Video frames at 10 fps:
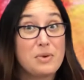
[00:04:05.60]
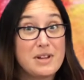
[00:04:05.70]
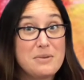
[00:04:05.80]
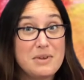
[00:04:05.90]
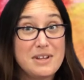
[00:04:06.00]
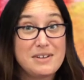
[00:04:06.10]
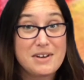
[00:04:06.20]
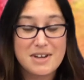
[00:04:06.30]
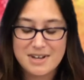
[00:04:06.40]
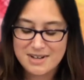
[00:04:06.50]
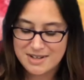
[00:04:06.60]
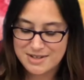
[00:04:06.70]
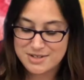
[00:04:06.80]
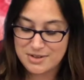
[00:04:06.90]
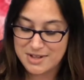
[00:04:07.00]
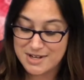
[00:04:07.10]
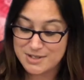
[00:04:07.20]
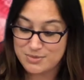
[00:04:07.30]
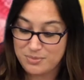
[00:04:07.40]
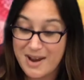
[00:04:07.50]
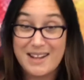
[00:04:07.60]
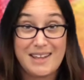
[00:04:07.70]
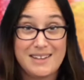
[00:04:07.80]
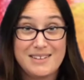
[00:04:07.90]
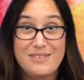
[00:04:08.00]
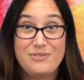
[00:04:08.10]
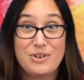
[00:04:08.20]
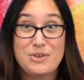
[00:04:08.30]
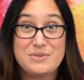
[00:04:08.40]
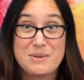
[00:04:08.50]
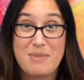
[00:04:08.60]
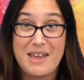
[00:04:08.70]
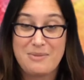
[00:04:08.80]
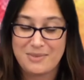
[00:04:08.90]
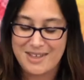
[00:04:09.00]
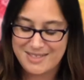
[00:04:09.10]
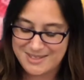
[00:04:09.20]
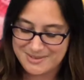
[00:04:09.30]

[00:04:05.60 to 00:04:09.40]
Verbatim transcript: it really, really good so that it's ready for you to paint with.